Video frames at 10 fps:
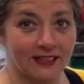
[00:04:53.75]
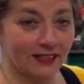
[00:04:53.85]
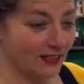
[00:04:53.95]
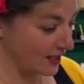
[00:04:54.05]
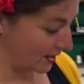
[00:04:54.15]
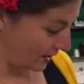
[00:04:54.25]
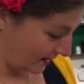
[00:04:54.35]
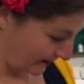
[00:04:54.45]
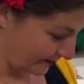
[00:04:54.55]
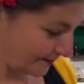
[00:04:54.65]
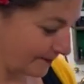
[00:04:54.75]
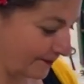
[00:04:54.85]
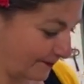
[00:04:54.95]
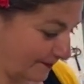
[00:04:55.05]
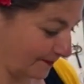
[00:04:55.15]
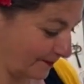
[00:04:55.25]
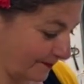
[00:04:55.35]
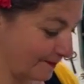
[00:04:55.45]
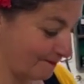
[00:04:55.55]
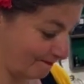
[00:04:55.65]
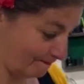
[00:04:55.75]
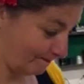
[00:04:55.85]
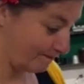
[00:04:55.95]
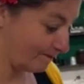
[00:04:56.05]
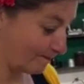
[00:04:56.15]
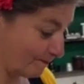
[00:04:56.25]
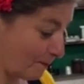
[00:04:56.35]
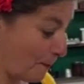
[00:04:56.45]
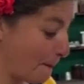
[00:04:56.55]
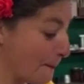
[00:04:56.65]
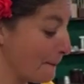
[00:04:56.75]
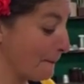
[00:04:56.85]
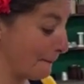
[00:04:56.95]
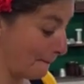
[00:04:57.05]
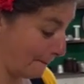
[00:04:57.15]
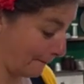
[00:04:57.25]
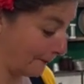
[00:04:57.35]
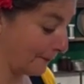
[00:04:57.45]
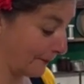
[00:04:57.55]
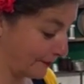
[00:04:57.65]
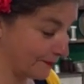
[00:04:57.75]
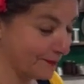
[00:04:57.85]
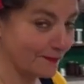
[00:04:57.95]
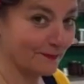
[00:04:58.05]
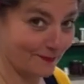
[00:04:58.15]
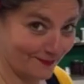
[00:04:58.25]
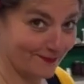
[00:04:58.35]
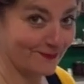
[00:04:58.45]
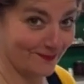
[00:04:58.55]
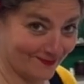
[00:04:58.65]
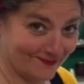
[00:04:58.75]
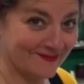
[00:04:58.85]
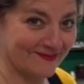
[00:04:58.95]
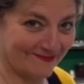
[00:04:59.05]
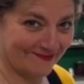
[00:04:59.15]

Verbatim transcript: you had to have a serinette and play it every single day for hours on end